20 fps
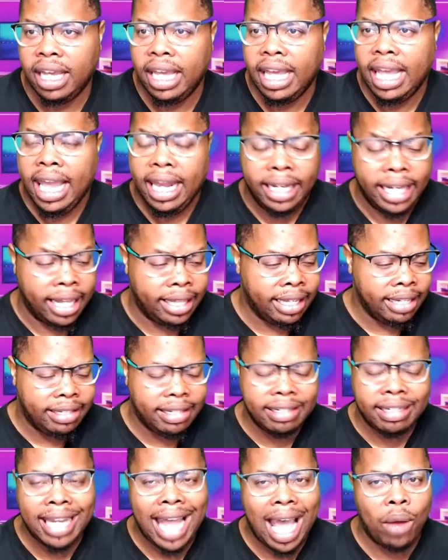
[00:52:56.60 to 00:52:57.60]
Now, this is
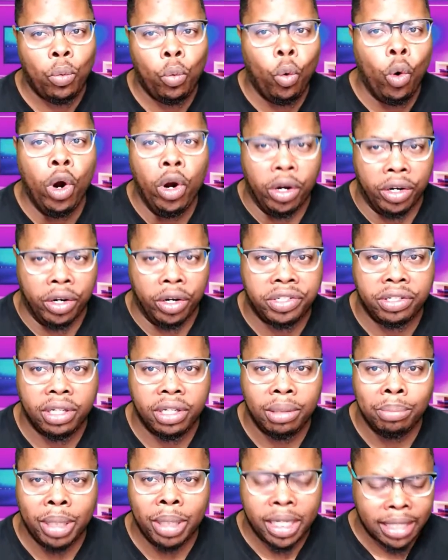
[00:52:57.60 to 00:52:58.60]
not works
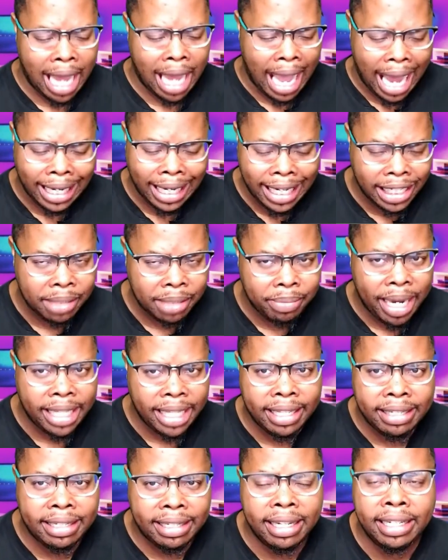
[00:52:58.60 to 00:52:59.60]
because I, I, need to make
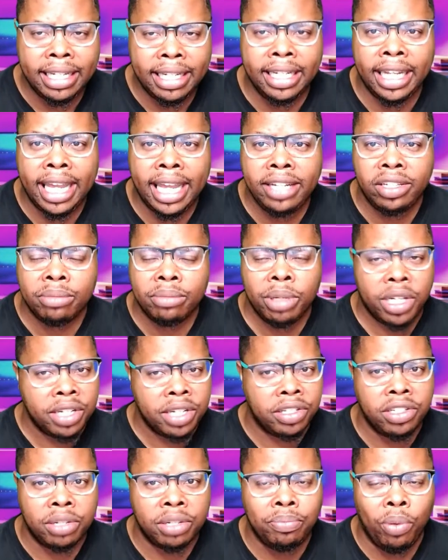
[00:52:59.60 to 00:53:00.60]
this delineation because
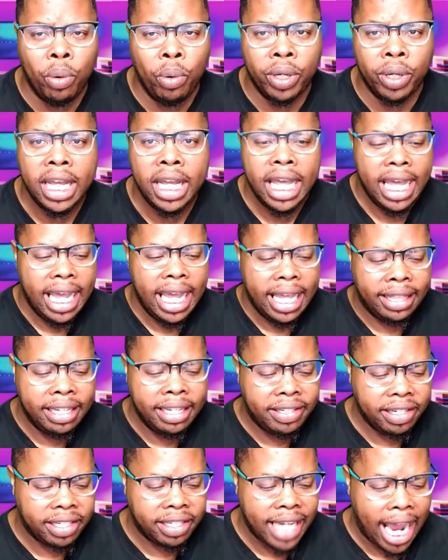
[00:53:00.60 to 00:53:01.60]
it's important. This
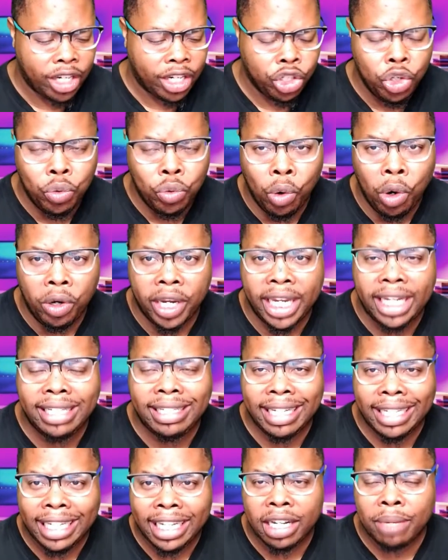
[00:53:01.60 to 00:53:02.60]
is not you working to
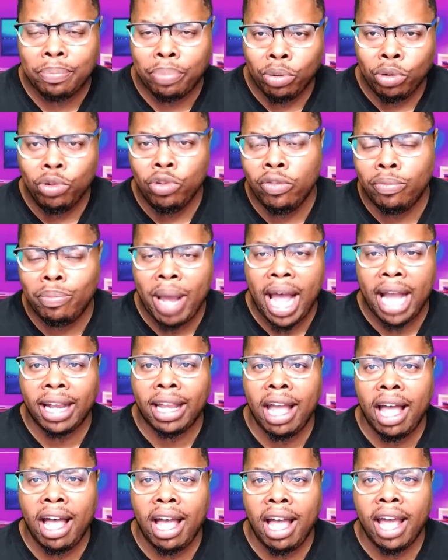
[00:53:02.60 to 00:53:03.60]
get approved by
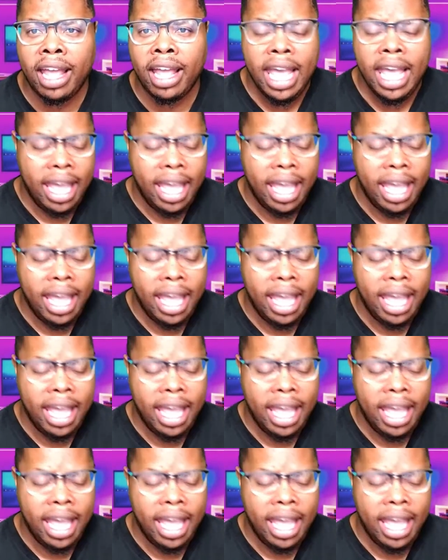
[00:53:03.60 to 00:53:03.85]
God.